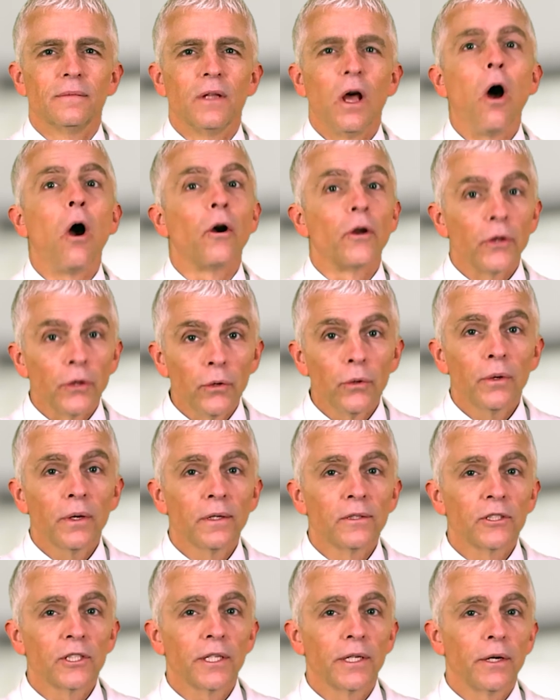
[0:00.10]
Are you
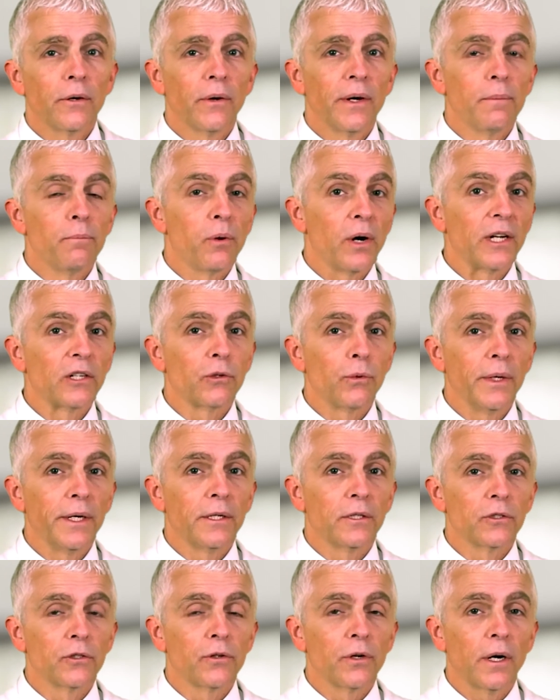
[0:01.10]
considering breast
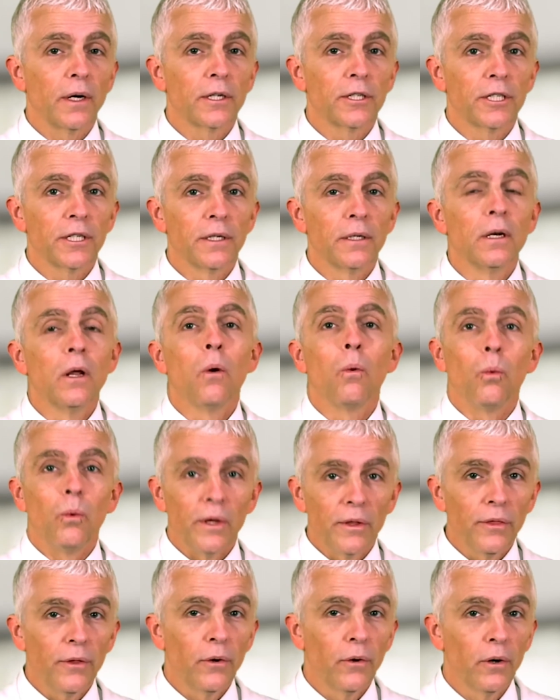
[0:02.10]
reconstruction
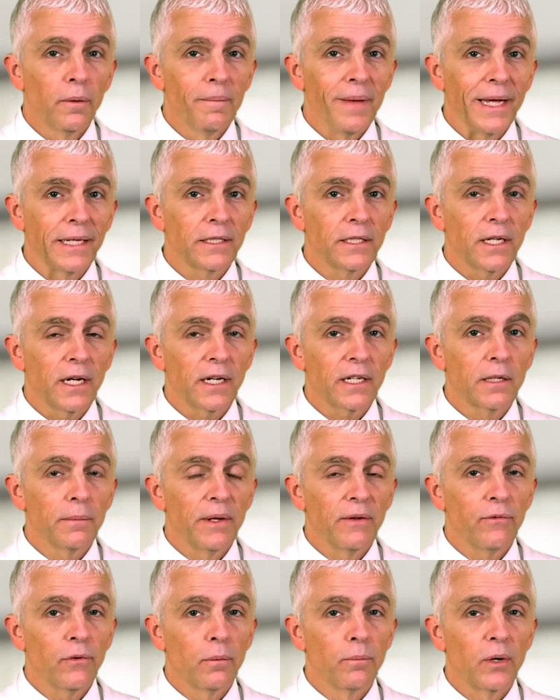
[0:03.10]
with your
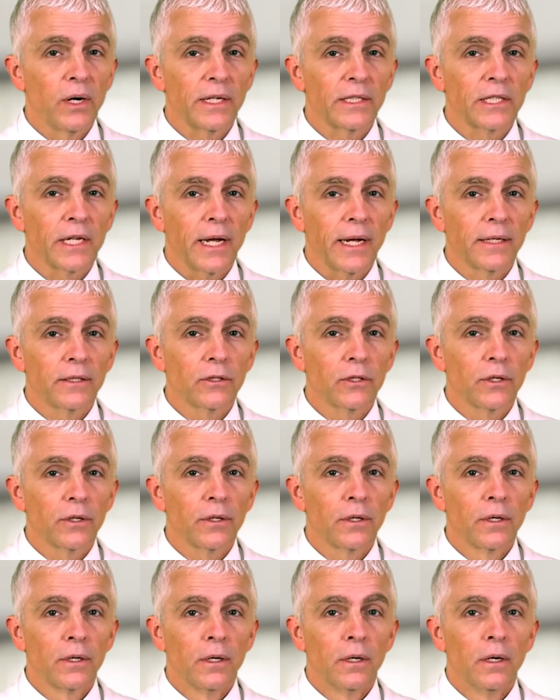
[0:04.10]
mastectomy for breast
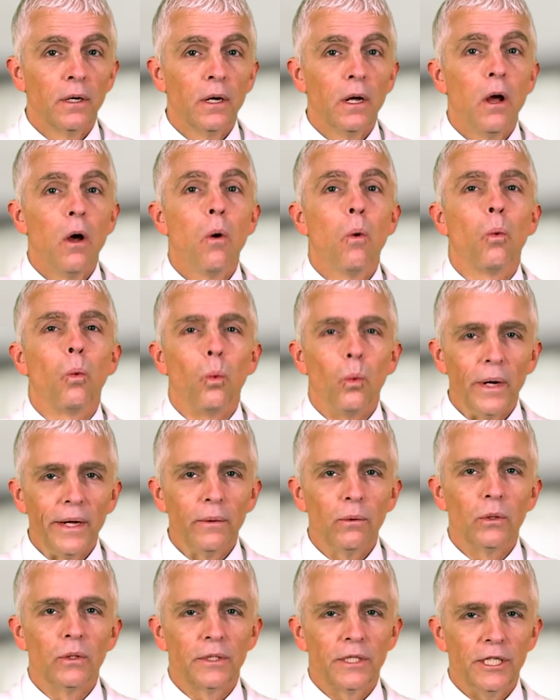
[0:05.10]
cancer? We
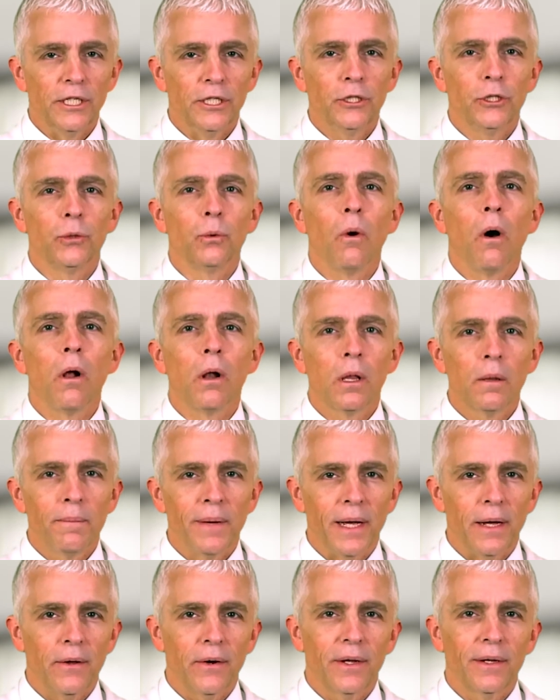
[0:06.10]
will teach you all
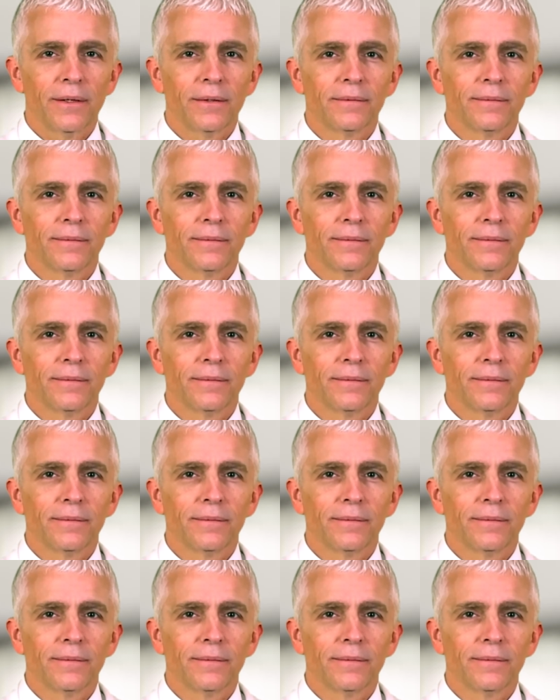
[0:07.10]
about it.